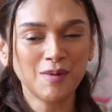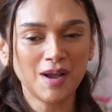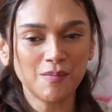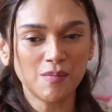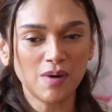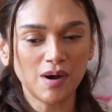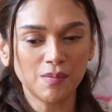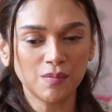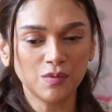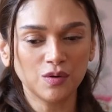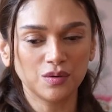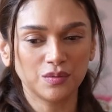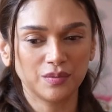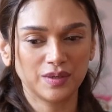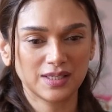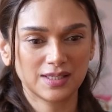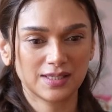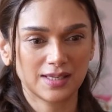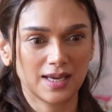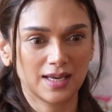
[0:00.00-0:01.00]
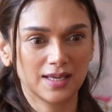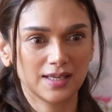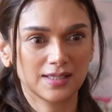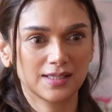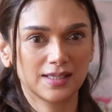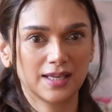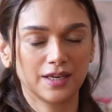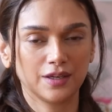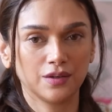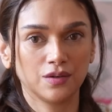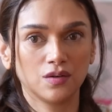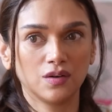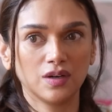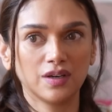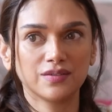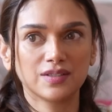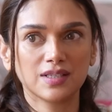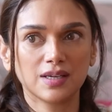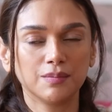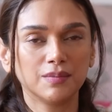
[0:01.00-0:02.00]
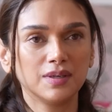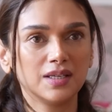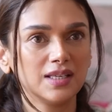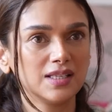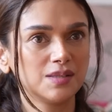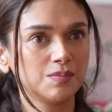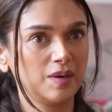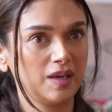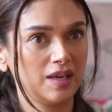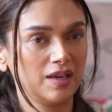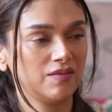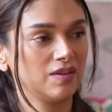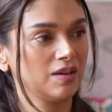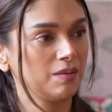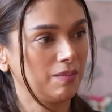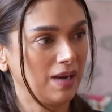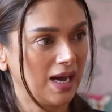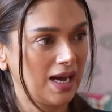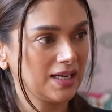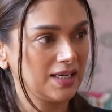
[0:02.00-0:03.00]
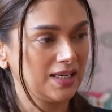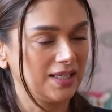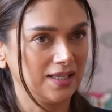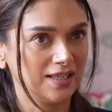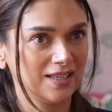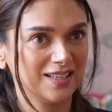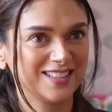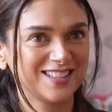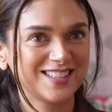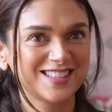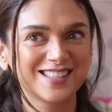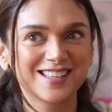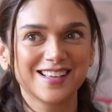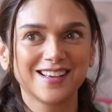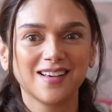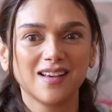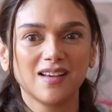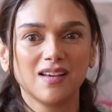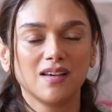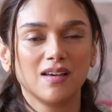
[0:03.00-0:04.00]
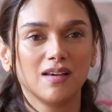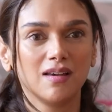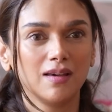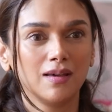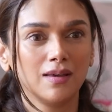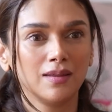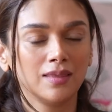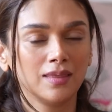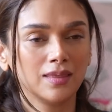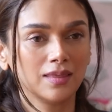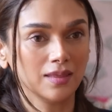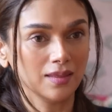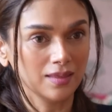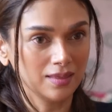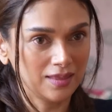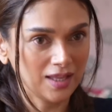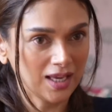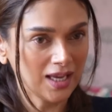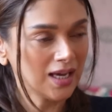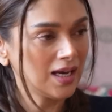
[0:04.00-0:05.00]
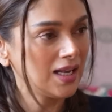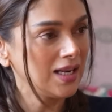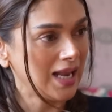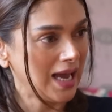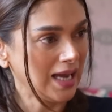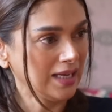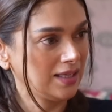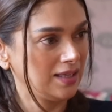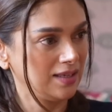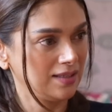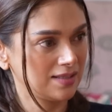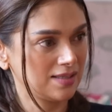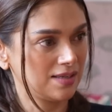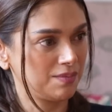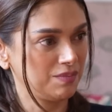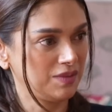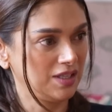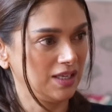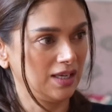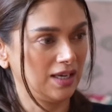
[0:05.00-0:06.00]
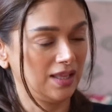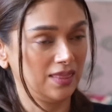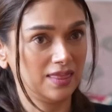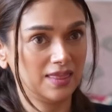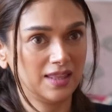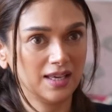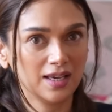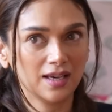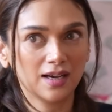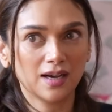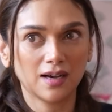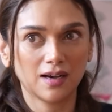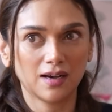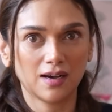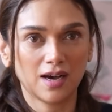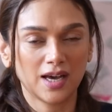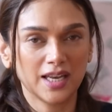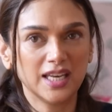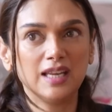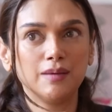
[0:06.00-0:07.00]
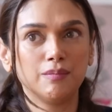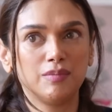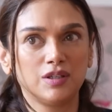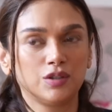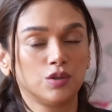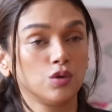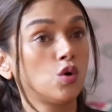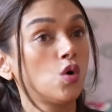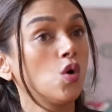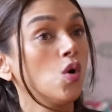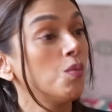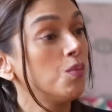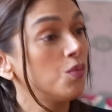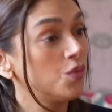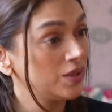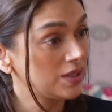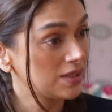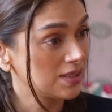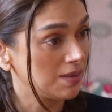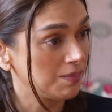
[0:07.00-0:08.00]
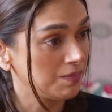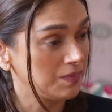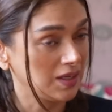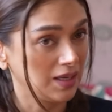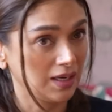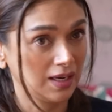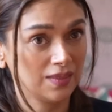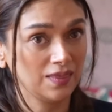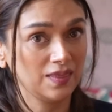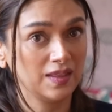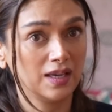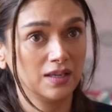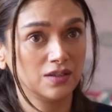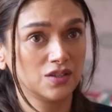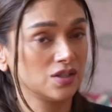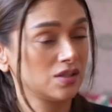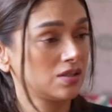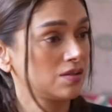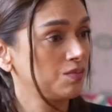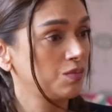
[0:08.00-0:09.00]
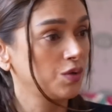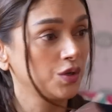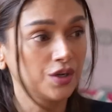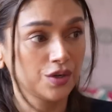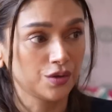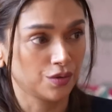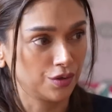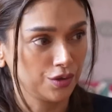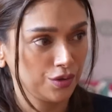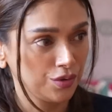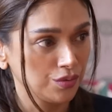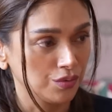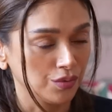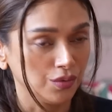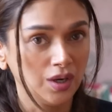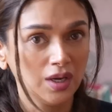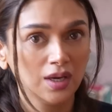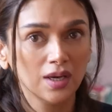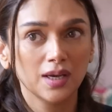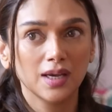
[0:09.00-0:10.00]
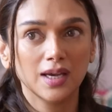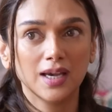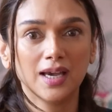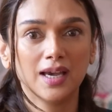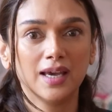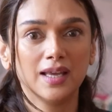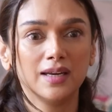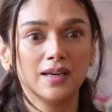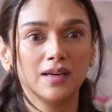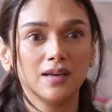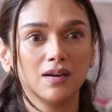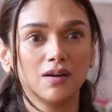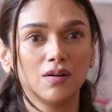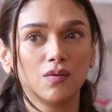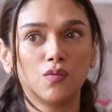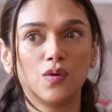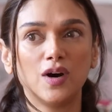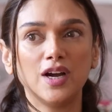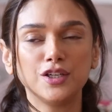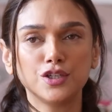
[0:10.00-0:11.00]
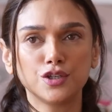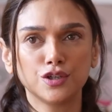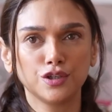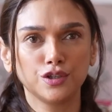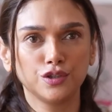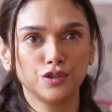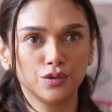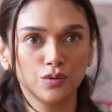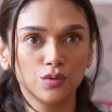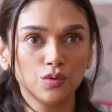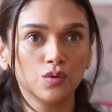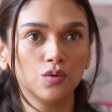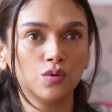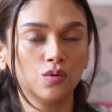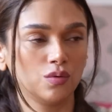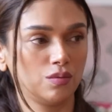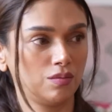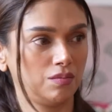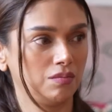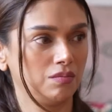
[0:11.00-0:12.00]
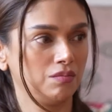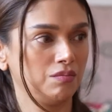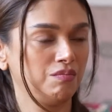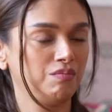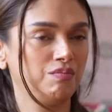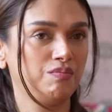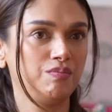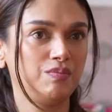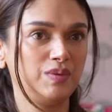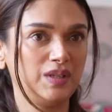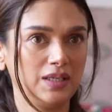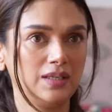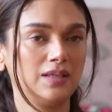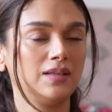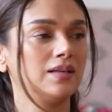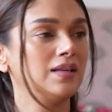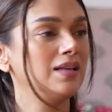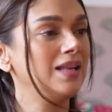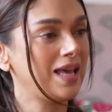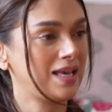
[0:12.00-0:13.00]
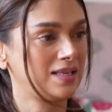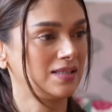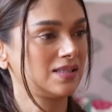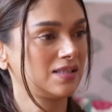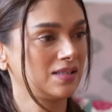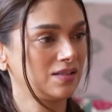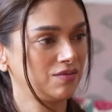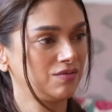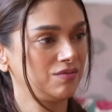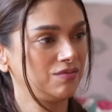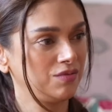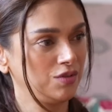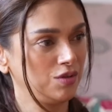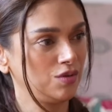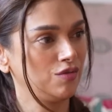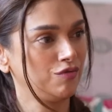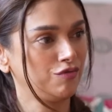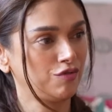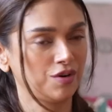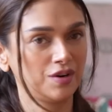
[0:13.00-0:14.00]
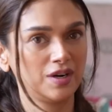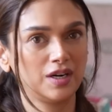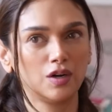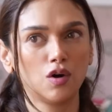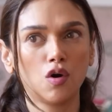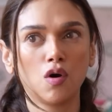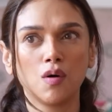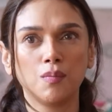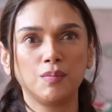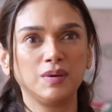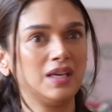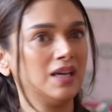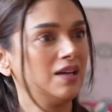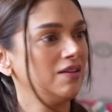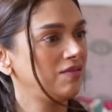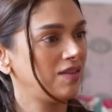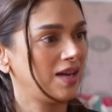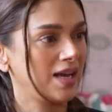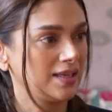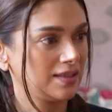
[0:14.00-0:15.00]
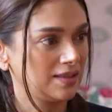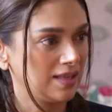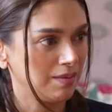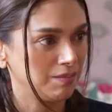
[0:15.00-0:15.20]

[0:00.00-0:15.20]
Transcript: my mom always says that, you know, if somebody is behaving badly, it's they are lacking something and they are unable to cope with something and they just put it on you. And why should you be less, you know, for it, or behave like